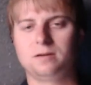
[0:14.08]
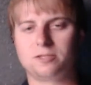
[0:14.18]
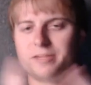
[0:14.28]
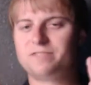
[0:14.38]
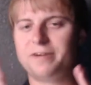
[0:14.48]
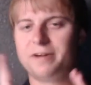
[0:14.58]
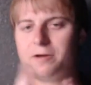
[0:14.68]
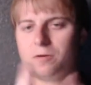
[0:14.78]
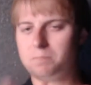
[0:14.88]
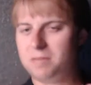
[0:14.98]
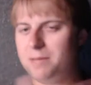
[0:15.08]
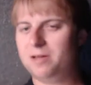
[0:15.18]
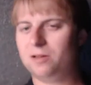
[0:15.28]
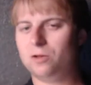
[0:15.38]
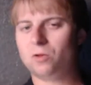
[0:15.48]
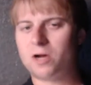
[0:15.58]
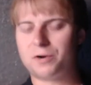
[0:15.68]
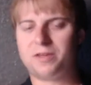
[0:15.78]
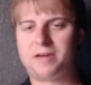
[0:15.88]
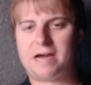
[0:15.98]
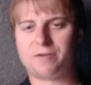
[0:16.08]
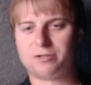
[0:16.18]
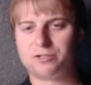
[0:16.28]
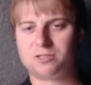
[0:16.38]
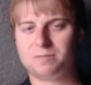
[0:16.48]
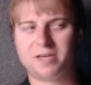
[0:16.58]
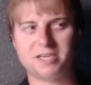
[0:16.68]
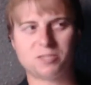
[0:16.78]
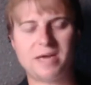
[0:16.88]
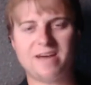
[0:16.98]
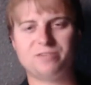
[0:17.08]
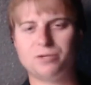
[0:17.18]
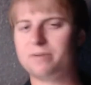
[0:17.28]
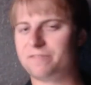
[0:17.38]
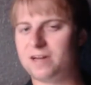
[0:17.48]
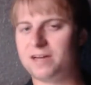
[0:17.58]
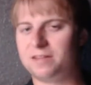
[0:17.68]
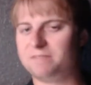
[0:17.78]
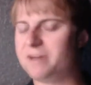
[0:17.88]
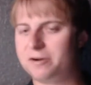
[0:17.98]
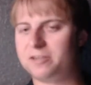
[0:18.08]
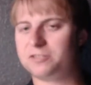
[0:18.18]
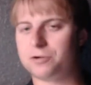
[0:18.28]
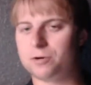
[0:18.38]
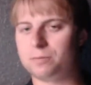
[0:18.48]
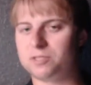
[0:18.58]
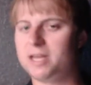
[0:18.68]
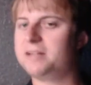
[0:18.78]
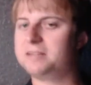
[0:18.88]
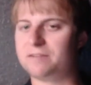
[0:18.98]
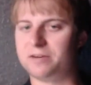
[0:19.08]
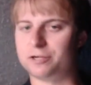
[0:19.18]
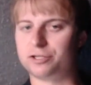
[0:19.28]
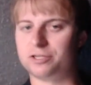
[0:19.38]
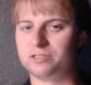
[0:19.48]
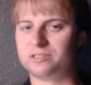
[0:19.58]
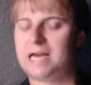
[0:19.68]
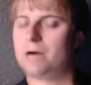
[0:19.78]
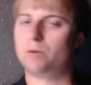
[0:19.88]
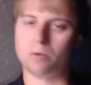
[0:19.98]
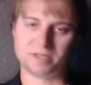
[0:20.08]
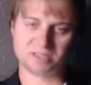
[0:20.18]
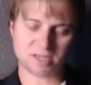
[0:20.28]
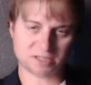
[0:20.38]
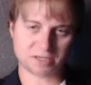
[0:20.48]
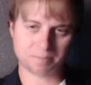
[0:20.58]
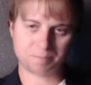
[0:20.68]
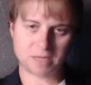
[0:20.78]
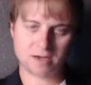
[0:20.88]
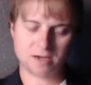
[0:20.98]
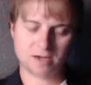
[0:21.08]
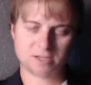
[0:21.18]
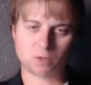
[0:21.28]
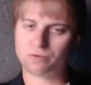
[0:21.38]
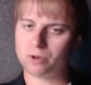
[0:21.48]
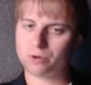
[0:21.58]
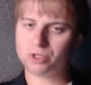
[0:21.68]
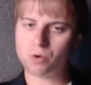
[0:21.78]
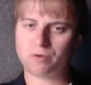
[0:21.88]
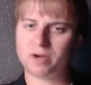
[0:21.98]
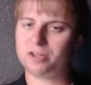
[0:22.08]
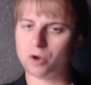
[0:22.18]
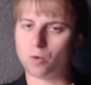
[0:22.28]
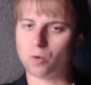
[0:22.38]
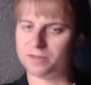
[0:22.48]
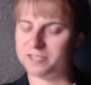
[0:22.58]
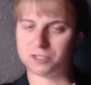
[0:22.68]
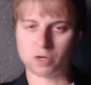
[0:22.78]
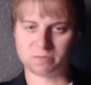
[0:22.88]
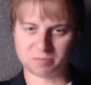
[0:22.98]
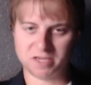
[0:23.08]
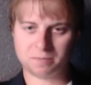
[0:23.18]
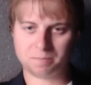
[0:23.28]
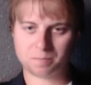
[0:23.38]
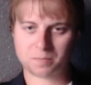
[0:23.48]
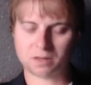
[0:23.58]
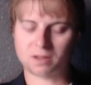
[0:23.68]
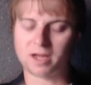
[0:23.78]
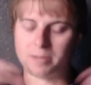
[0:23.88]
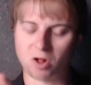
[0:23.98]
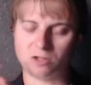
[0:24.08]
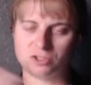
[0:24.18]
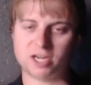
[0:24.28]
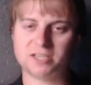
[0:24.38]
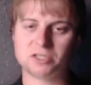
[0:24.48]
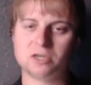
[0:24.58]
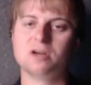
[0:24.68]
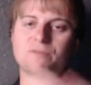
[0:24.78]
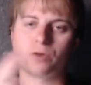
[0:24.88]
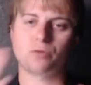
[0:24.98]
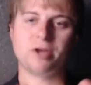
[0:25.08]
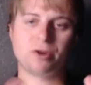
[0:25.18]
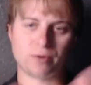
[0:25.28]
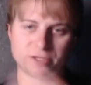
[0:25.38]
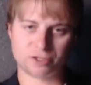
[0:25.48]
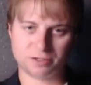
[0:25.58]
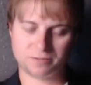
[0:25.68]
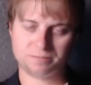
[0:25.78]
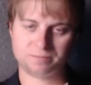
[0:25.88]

so this video may be a little longer than average because we have to define the various terms and definitions that we will be discussing. So for those who already know what these terms mean, I apologize for the reiteration.